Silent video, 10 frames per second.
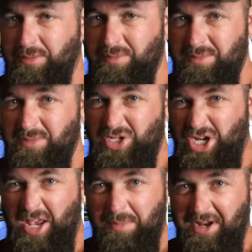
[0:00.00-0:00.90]
of
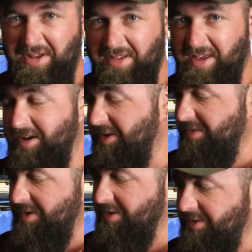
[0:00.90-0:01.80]
jam it in there
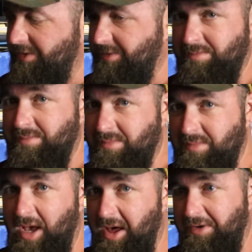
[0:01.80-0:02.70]
and then
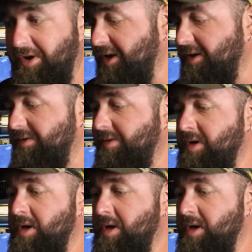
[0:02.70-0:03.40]
just cut around,